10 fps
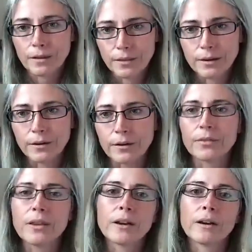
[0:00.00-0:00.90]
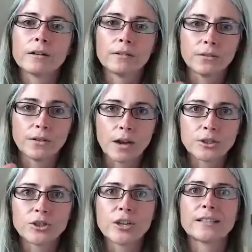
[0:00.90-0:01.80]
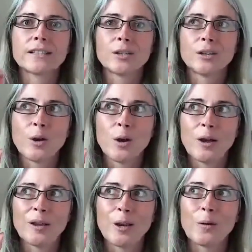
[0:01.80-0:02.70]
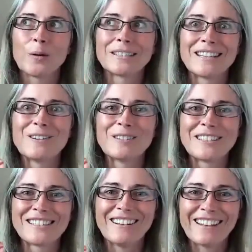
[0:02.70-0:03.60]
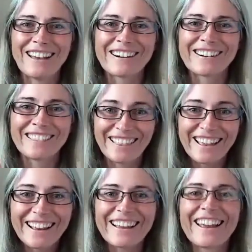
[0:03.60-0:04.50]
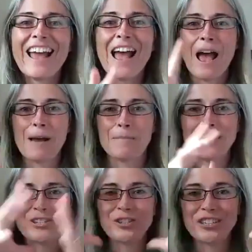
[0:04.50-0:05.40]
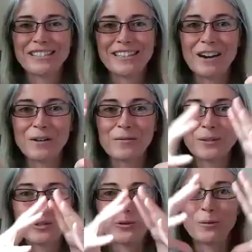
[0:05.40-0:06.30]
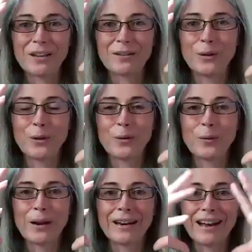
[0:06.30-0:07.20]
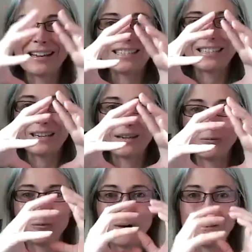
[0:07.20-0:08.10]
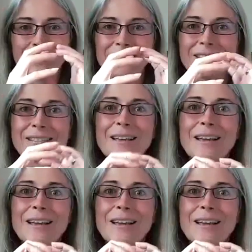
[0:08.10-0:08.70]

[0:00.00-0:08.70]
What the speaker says: thicker and thicker, not just a single cell layer thick. It's just kind of to give you an idea of what this